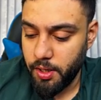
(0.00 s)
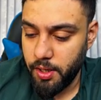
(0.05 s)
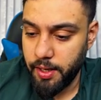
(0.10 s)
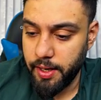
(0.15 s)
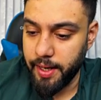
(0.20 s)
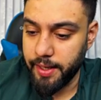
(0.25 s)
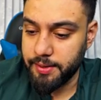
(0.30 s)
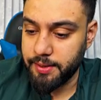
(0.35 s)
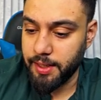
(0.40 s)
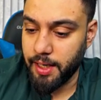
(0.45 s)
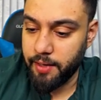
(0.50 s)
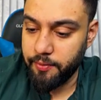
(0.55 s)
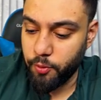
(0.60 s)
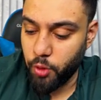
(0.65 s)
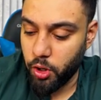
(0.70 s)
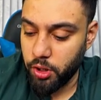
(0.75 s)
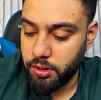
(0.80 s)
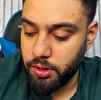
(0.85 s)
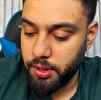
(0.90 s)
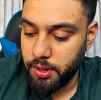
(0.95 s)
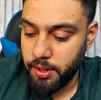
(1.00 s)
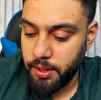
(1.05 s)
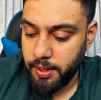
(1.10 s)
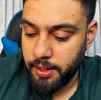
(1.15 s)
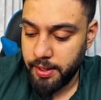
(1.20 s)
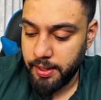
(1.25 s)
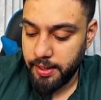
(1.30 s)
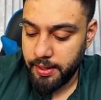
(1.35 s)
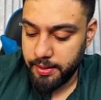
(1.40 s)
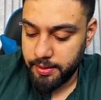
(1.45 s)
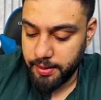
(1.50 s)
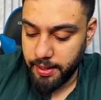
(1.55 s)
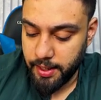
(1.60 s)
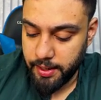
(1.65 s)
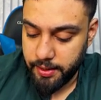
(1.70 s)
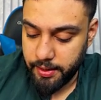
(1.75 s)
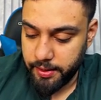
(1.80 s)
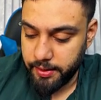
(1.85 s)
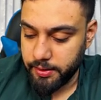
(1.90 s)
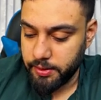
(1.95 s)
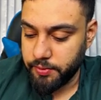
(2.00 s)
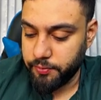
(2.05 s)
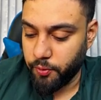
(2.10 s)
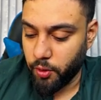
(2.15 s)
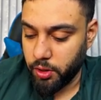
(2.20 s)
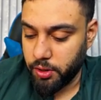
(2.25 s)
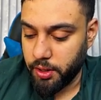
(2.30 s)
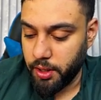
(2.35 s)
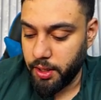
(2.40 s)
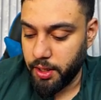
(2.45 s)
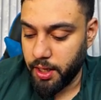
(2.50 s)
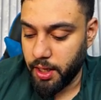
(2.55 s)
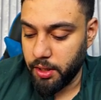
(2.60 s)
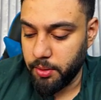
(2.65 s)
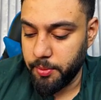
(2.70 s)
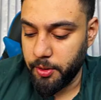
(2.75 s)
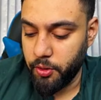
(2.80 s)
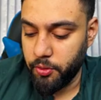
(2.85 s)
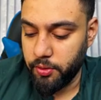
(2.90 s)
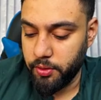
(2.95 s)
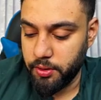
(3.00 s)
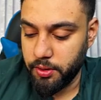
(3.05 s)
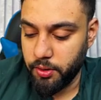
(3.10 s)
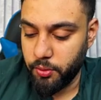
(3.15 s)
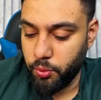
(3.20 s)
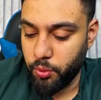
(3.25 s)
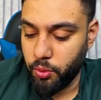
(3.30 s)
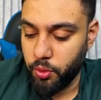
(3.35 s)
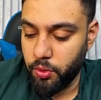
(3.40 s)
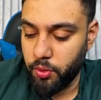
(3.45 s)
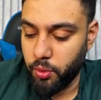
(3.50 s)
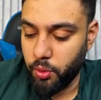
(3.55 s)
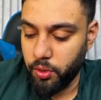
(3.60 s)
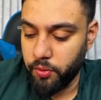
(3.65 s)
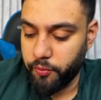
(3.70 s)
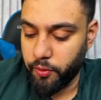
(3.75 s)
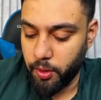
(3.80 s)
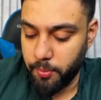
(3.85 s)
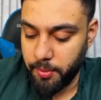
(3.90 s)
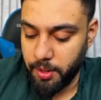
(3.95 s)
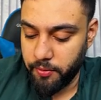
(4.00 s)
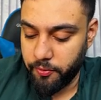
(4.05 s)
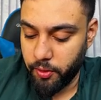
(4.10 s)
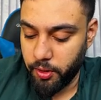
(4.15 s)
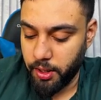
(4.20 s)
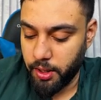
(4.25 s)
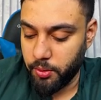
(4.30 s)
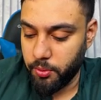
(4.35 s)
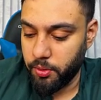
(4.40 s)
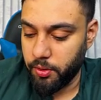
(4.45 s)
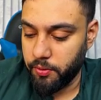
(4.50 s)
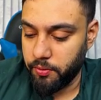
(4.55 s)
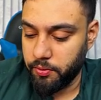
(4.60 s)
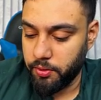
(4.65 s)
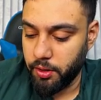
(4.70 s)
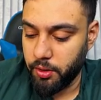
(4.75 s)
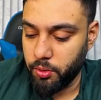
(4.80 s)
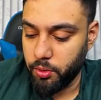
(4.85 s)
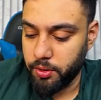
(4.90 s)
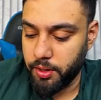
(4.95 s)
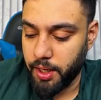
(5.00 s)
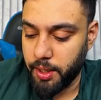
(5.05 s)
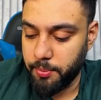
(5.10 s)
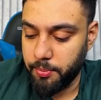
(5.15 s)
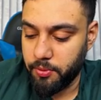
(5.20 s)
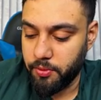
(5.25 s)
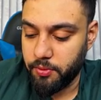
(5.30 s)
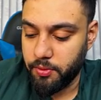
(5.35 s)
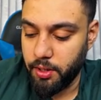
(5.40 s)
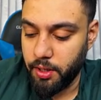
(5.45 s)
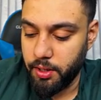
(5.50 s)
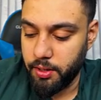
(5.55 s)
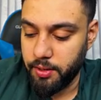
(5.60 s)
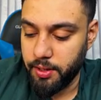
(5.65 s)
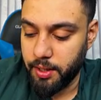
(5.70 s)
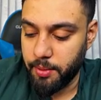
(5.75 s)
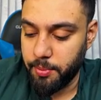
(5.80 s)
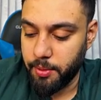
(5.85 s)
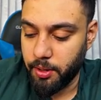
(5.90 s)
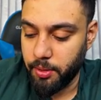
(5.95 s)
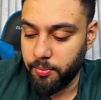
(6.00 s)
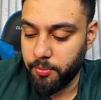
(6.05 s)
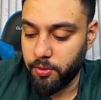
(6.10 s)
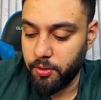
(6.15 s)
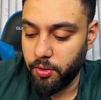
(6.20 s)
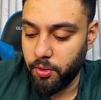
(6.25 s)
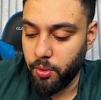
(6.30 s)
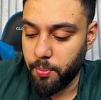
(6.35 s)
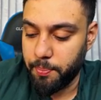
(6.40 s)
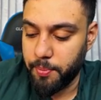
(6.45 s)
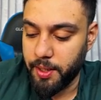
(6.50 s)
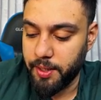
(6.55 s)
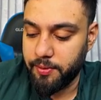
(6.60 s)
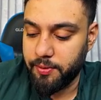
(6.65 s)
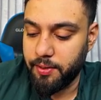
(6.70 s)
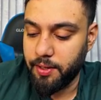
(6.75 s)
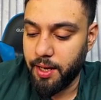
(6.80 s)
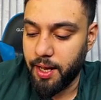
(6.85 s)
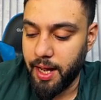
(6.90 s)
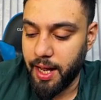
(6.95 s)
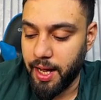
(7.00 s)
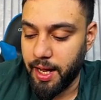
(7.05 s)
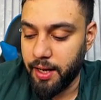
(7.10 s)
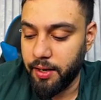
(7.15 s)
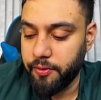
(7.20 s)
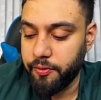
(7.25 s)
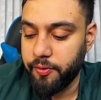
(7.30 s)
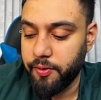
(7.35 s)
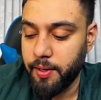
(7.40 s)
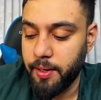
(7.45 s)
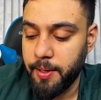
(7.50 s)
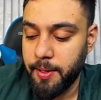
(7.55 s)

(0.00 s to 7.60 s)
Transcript: S I've got, that is 40. I'll be using the whole formula for now. 0 times t, that becomes 0 plus half.